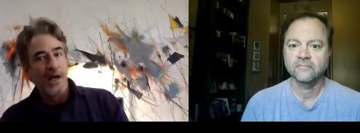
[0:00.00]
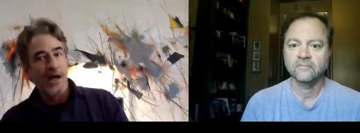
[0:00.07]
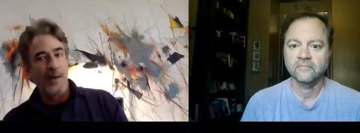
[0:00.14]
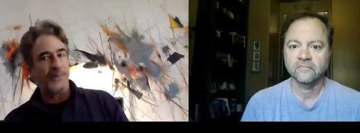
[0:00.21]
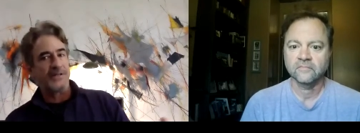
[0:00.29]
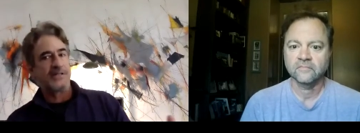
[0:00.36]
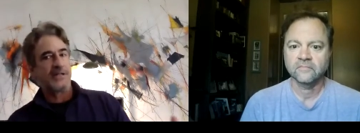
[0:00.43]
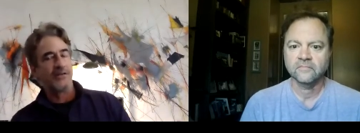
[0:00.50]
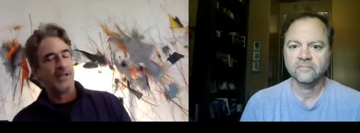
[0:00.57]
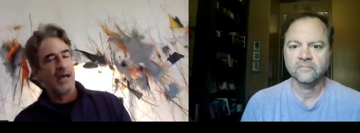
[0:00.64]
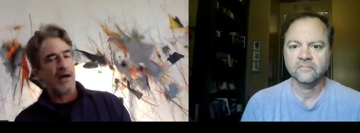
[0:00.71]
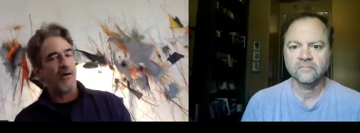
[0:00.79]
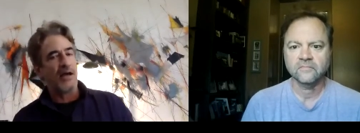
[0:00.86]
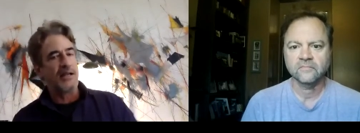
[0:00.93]
Speaker 1: up until
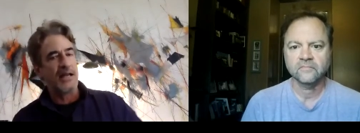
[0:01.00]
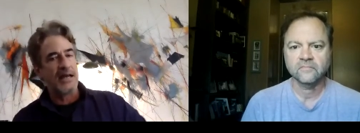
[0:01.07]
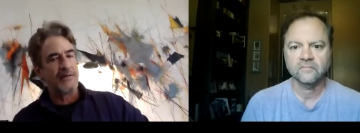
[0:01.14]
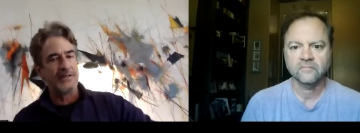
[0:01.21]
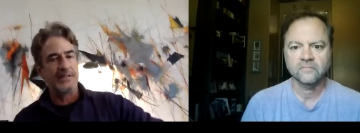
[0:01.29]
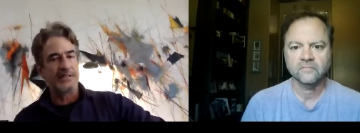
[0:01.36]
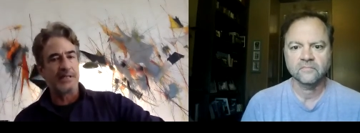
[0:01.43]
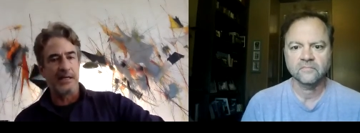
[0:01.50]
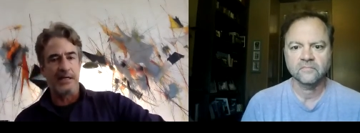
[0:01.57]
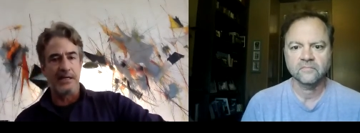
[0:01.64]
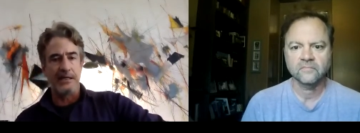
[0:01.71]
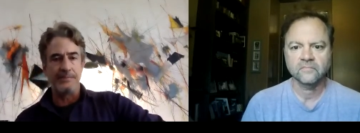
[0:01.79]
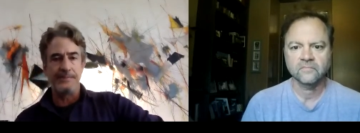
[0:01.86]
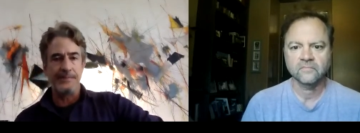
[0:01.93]
now I haven't
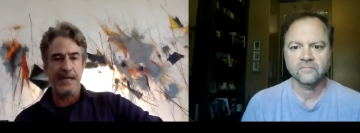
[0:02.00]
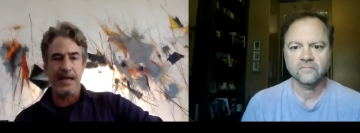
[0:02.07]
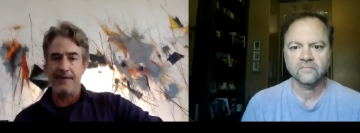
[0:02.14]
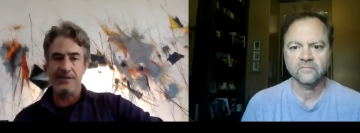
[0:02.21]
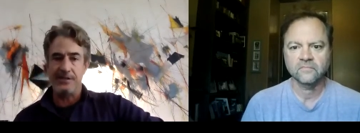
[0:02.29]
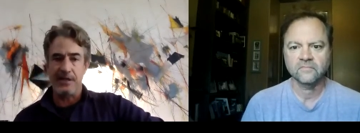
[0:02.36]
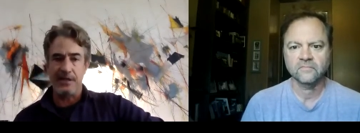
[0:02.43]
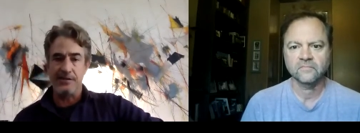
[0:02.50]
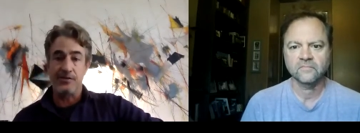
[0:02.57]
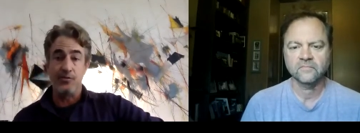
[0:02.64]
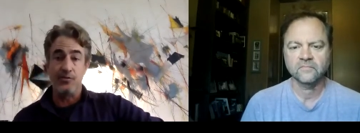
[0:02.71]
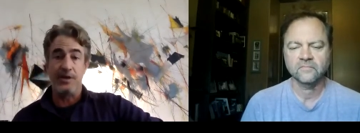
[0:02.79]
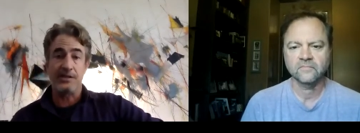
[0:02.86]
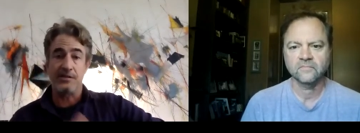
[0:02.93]
um, haven't done
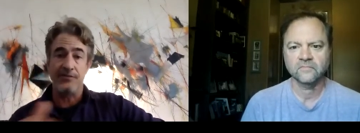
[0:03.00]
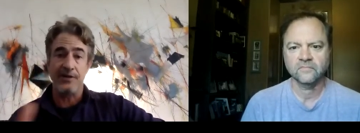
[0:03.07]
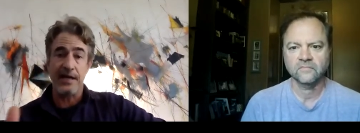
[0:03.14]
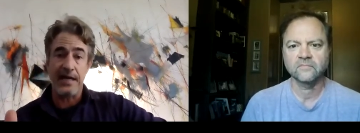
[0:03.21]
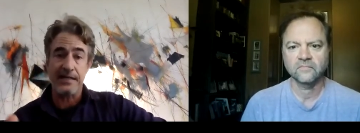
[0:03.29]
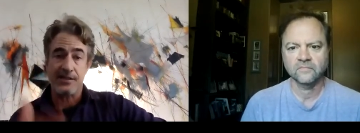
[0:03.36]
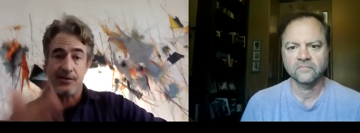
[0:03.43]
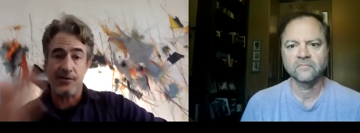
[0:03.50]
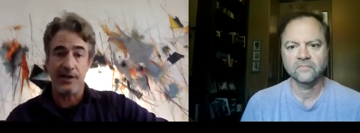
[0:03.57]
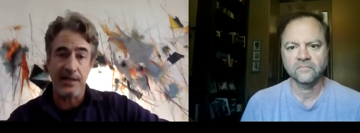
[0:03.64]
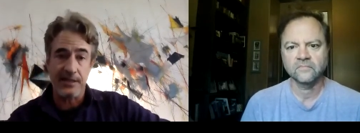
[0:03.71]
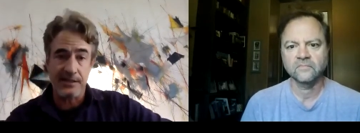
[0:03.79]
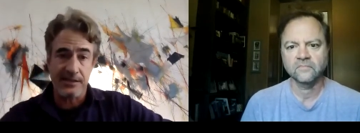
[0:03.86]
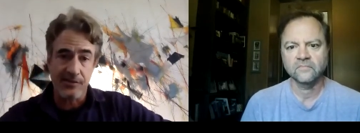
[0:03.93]
too much of that, so I
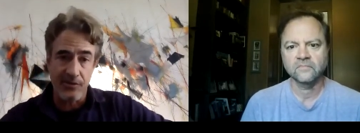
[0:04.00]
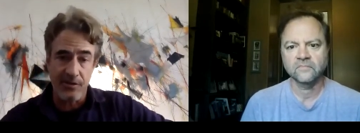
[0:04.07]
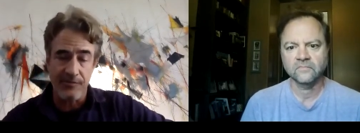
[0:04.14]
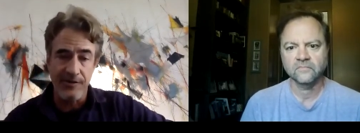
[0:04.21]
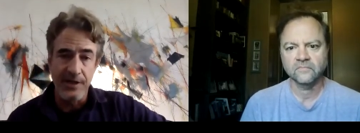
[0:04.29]
get to sort of